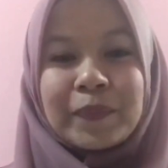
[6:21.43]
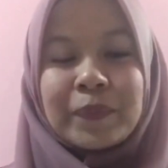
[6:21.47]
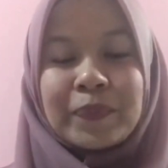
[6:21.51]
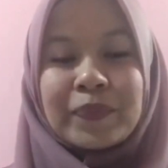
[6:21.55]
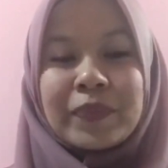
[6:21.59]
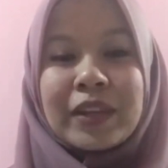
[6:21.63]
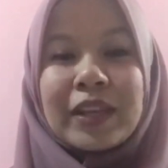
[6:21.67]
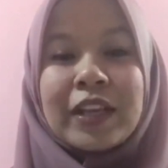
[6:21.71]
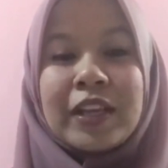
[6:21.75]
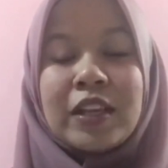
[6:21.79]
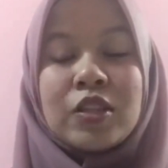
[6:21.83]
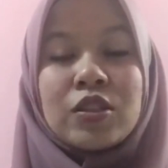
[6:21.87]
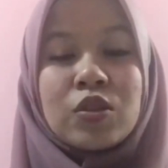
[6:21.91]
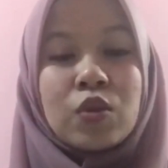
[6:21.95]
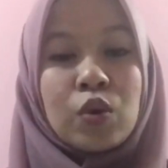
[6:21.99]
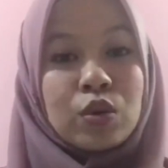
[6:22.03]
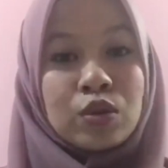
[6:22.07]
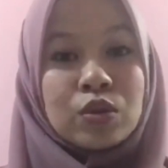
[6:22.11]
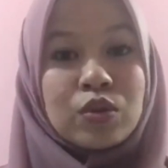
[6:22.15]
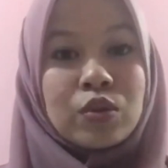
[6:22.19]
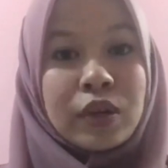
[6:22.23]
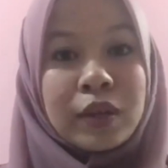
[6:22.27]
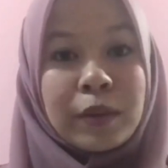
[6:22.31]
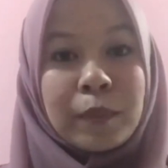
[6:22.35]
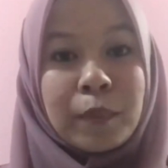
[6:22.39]
It is
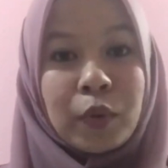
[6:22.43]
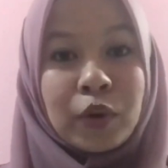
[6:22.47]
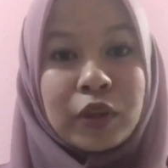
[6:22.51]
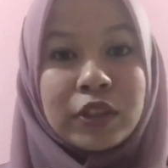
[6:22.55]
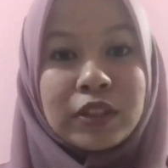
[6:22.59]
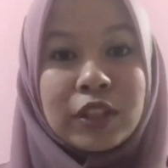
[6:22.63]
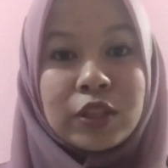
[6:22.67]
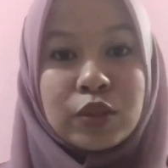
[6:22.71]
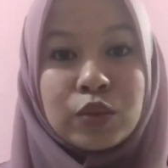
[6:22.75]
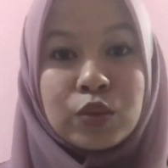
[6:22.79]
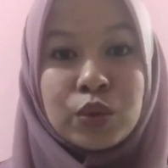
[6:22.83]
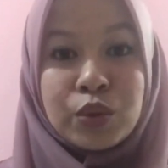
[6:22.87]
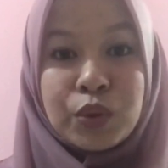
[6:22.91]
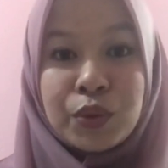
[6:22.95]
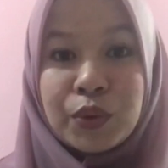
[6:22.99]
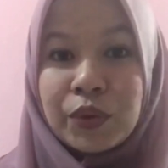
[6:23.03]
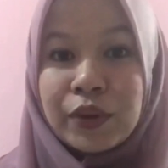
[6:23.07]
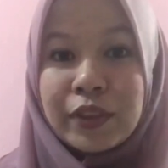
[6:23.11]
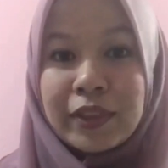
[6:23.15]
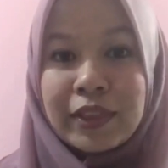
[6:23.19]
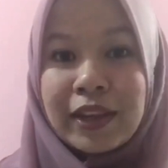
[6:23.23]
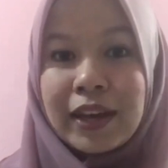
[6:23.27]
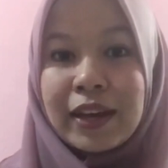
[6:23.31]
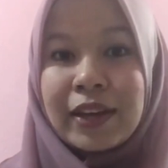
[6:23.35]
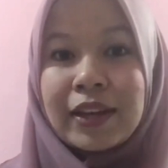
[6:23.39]
also important to
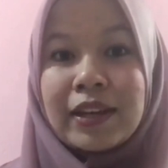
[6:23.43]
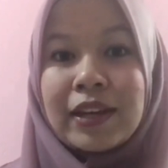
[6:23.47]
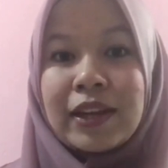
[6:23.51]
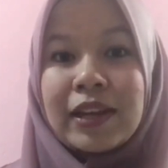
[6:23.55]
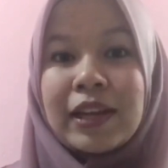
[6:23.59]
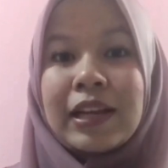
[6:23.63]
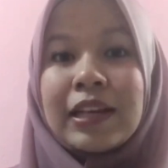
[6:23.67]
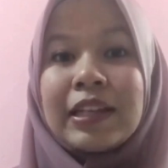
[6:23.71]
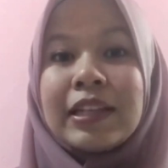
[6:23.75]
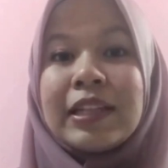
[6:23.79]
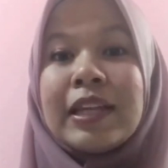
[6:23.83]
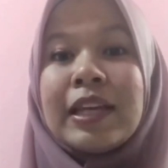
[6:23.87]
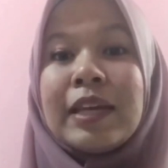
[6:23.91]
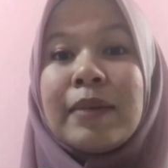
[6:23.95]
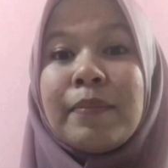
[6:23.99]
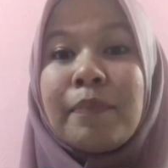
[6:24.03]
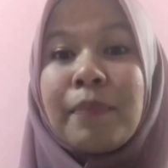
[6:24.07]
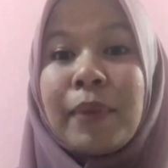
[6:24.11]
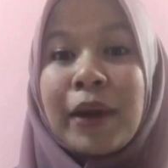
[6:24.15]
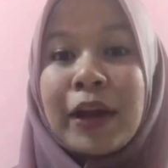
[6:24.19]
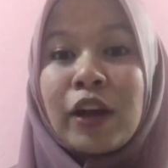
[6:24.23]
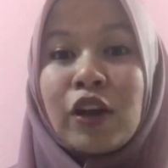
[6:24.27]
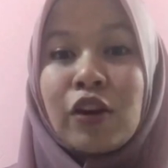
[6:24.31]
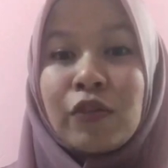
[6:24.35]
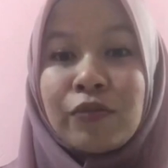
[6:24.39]
note that the
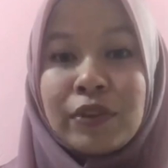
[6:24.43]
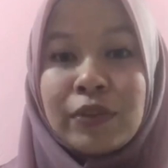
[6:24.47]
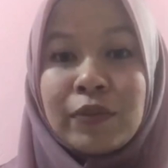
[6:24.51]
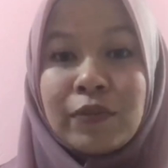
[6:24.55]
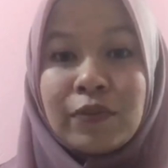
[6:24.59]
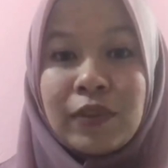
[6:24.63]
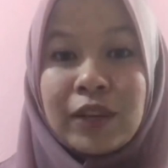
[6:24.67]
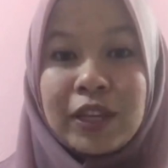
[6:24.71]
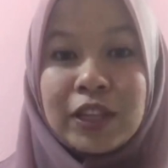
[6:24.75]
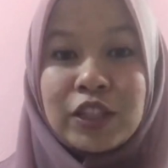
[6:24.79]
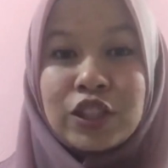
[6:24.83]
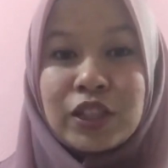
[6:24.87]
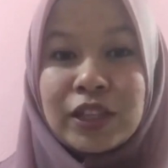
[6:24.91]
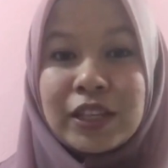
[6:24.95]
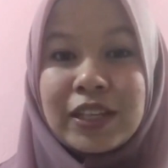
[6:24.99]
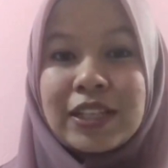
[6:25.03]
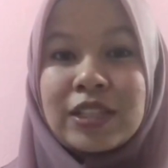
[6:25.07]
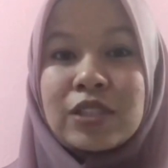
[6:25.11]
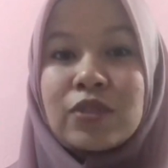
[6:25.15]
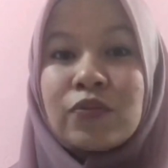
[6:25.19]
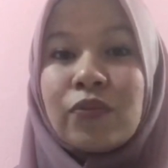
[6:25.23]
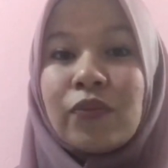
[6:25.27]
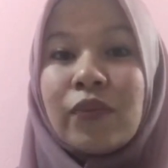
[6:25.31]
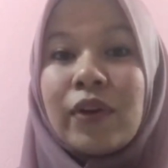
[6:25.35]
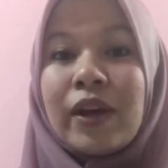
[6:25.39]
impact of inflation
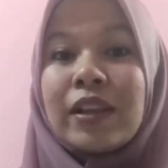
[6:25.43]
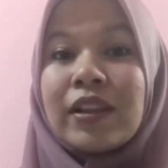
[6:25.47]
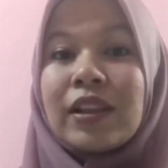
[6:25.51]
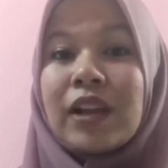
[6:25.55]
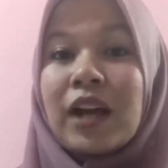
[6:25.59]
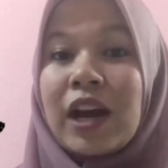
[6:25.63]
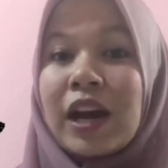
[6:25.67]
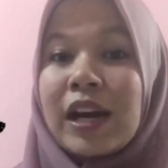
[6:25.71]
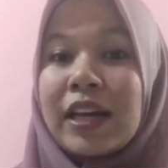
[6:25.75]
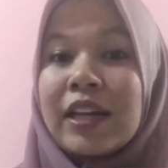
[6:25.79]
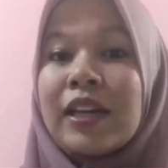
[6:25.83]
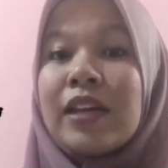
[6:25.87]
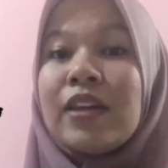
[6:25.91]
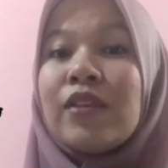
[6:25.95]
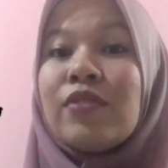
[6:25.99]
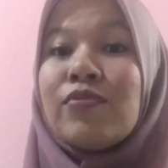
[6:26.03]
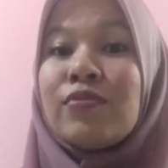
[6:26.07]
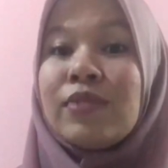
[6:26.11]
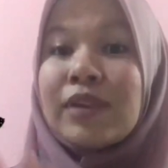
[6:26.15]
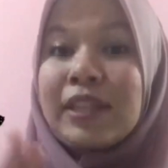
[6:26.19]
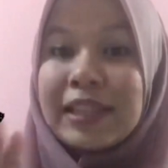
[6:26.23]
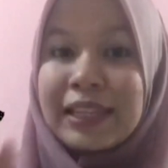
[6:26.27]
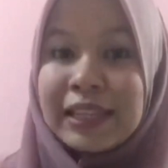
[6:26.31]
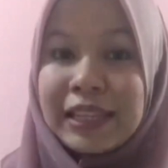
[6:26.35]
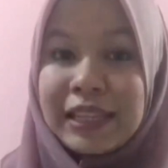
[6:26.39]
is felt
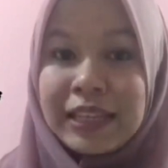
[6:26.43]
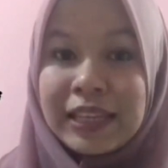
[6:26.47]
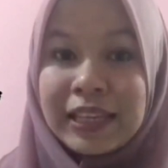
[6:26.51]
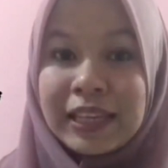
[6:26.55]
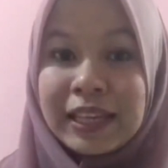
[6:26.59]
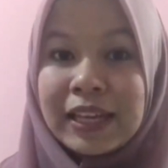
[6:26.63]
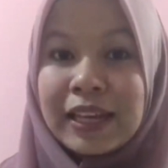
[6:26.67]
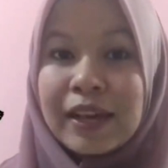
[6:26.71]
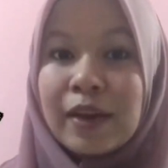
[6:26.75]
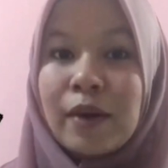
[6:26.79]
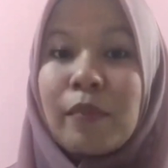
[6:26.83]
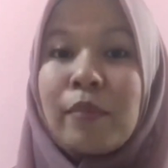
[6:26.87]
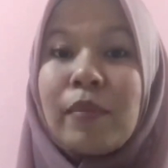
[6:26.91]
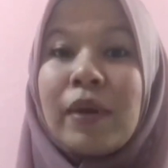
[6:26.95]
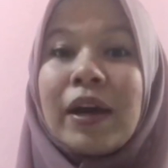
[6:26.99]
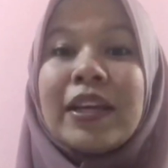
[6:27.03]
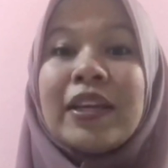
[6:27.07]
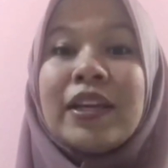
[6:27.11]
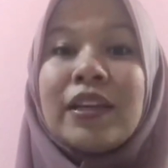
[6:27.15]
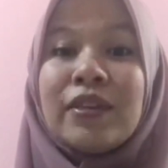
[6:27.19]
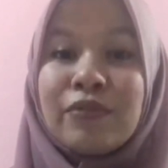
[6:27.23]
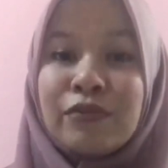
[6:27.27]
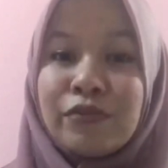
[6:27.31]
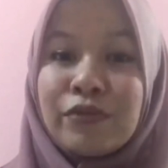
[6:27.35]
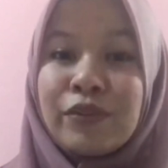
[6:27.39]
unevenly by
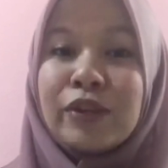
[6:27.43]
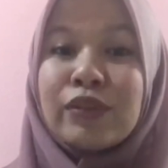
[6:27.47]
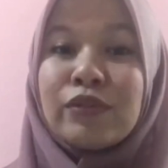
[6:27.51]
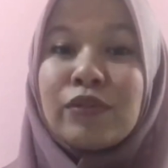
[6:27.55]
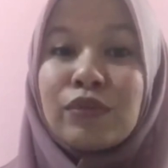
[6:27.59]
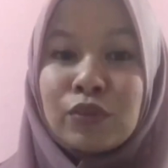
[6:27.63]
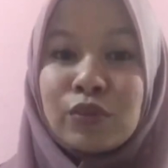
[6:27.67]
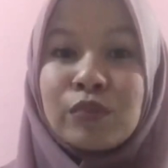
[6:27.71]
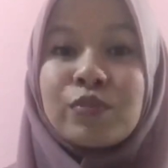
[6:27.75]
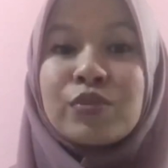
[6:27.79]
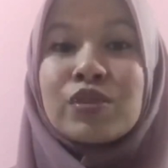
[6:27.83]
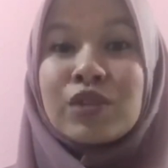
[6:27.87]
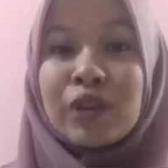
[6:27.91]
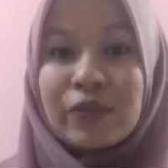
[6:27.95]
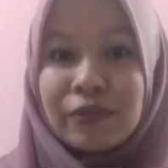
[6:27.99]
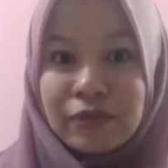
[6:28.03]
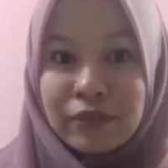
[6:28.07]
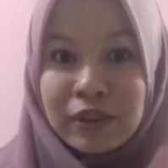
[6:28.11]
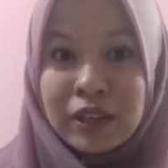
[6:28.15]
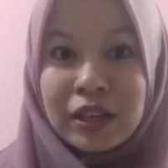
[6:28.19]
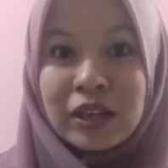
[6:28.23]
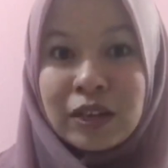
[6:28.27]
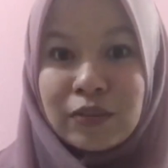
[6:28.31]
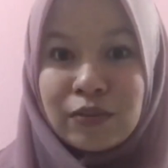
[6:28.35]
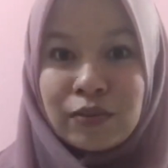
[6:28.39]
different groups of
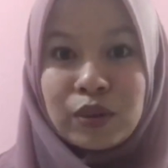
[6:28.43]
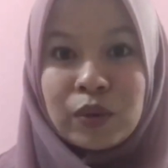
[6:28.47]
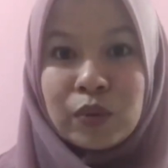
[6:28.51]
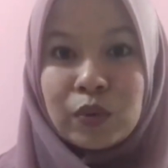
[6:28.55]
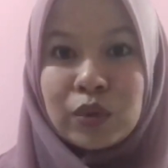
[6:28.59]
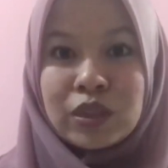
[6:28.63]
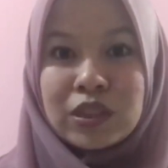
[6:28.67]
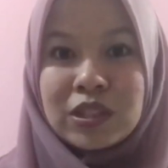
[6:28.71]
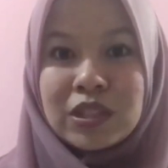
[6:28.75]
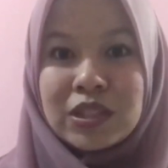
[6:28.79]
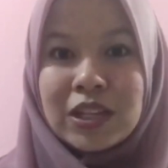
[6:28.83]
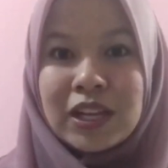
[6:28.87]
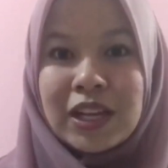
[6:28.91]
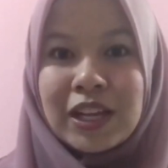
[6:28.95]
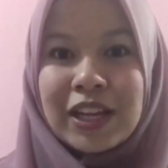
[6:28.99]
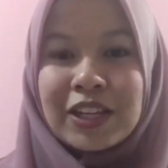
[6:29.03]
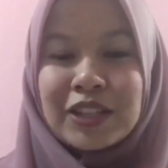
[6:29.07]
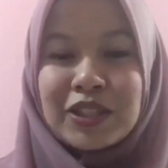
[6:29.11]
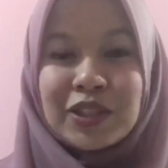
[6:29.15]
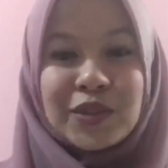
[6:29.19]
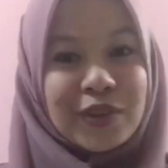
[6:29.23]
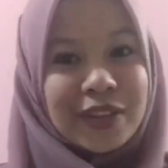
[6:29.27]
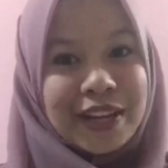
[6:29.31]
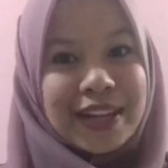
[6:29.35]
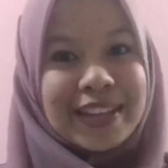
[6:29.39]
individuals.
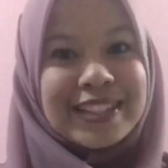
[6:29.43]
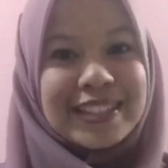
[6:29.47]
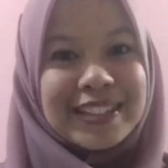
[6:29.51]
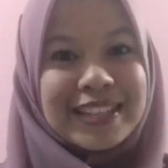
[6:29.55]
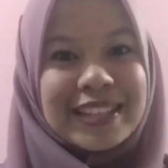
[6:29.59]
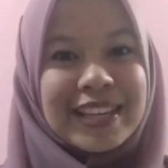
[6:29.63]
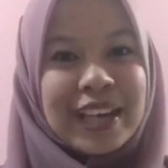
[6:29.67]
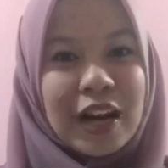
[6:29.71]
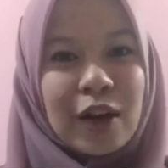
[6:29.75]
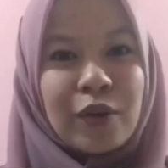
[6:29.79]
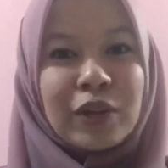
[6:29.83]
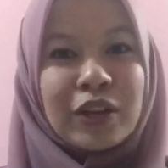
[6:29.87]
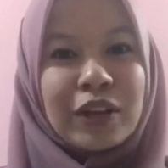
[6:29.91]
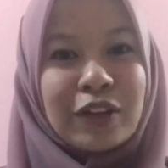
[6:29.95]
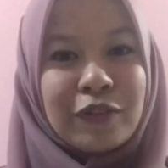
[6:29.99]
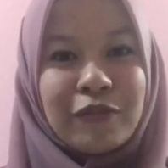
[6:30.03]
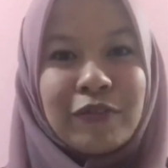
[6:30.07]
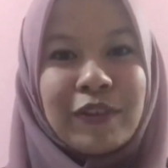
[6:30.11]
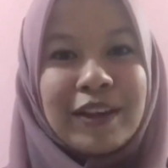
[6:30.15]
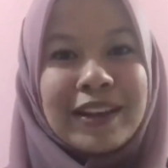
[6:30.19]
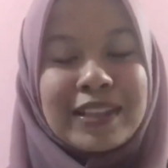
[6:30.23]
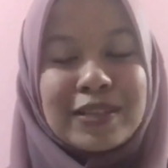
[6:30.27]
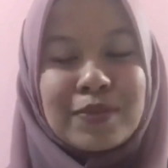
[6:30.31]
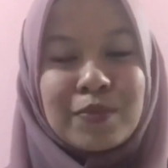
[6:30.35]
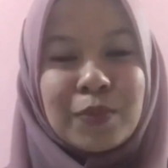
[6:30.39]
So let's see how it
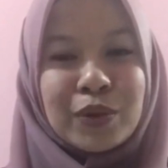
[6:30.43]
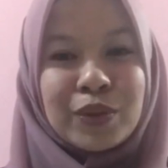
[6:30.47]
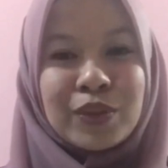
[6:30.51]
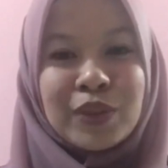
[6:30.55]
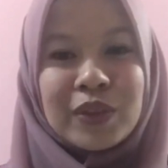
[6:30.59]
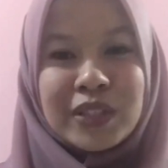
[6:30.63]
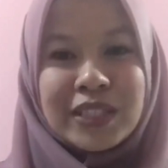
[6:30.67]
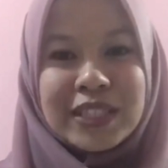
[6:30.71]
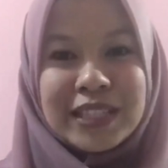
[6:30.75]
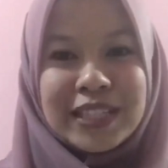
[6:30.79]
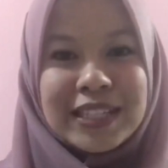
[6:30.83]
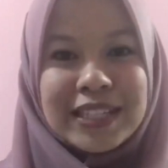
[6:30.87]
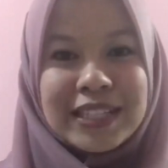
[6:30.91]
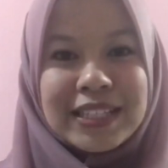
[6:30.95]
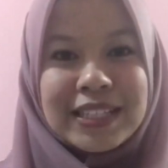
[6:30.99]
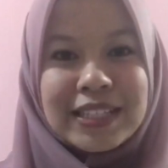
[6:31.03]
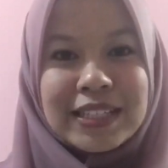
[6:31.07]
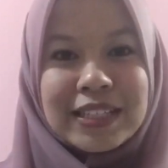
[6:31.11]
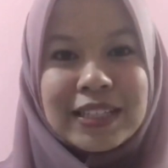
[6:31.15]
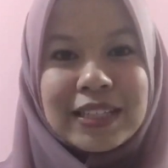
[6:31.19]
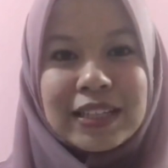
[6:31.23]
affects producers.